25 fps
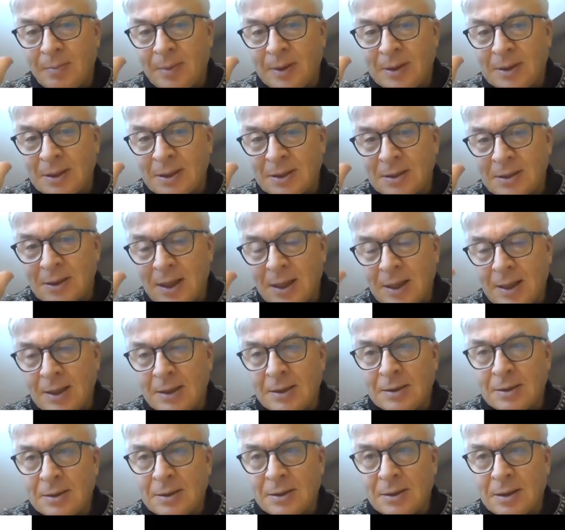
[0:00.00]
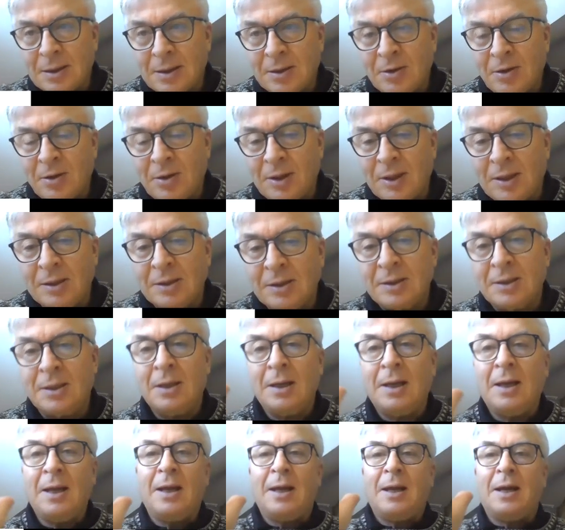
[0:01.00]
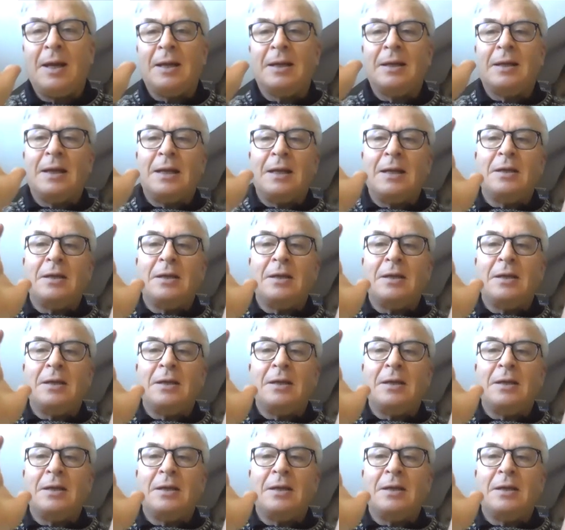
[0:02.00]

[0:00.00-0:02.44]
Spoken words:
piece of science knowledge, and